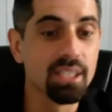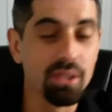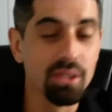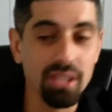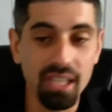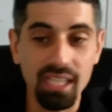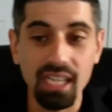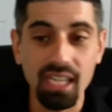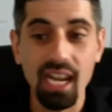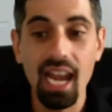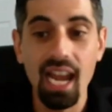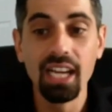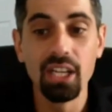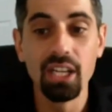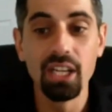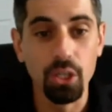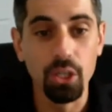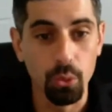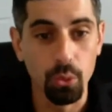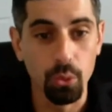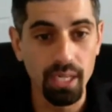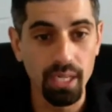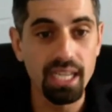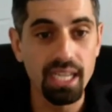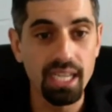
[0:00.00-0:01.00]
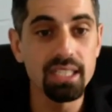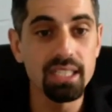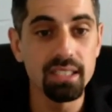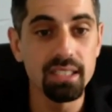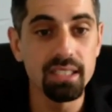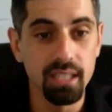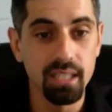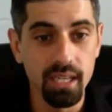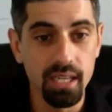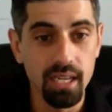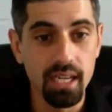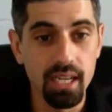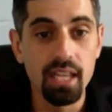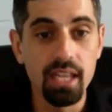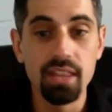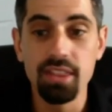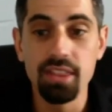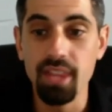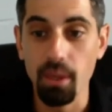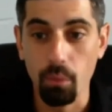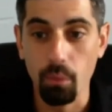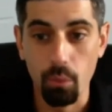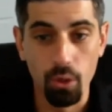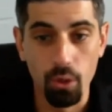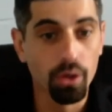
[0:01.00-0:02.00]
Until the client agrees
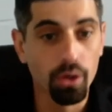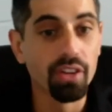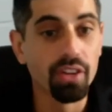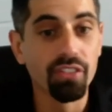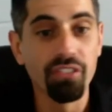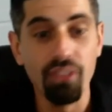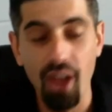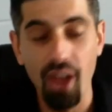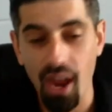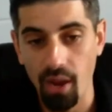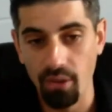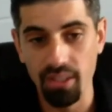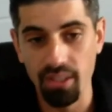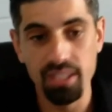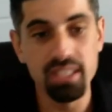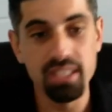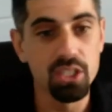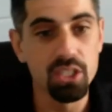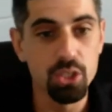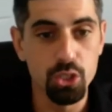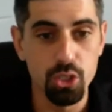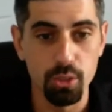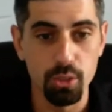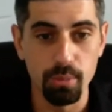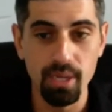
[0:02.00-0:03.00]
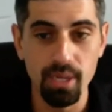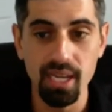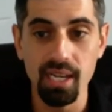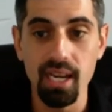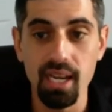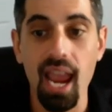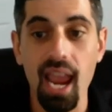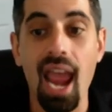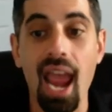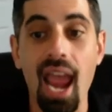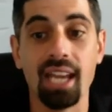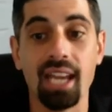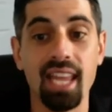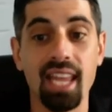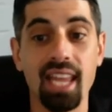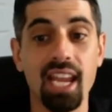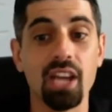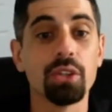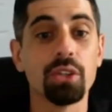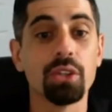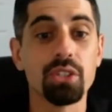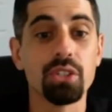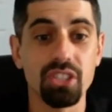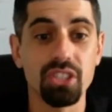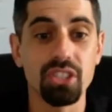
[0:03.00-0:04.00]
that we're going to file this instrument and they
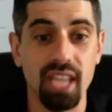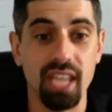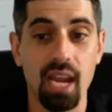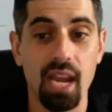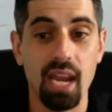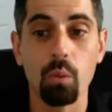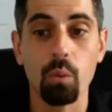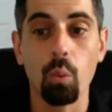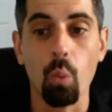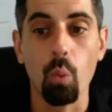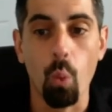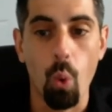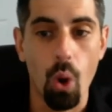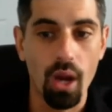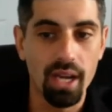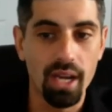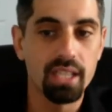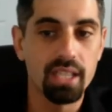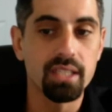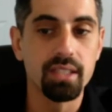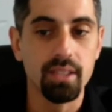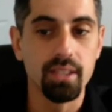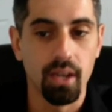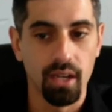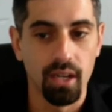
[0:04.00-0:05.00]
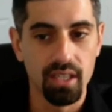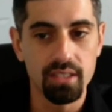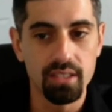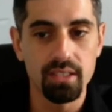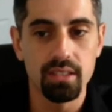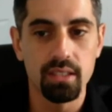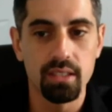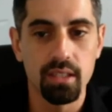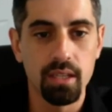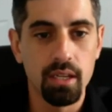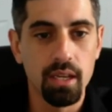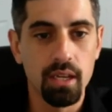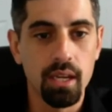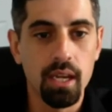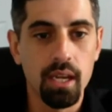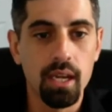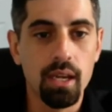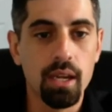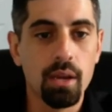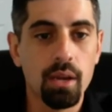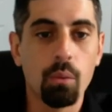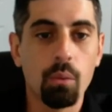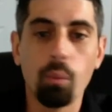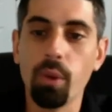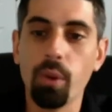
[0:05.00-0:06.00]
understand what it does,
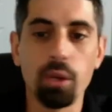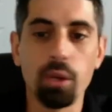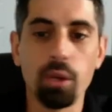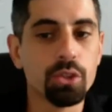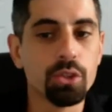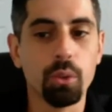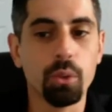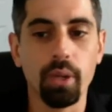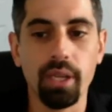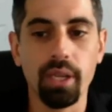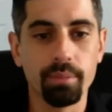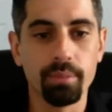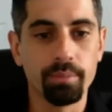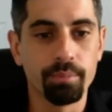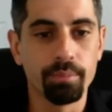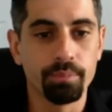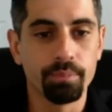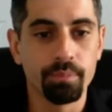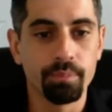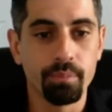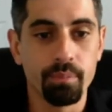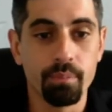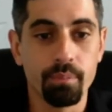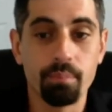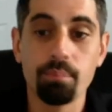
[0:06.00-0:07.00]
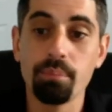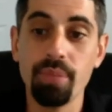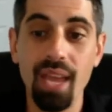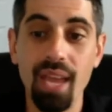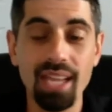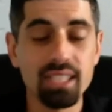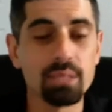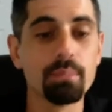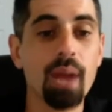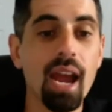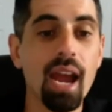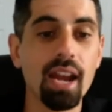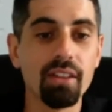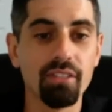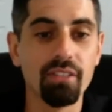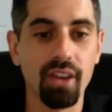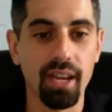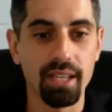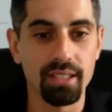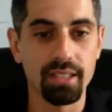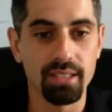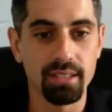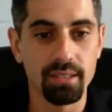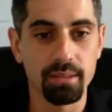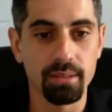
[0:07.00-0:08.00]
we don't do it. That's my
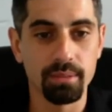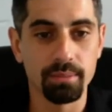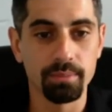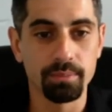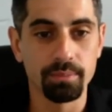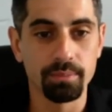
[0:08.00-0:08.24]
advice.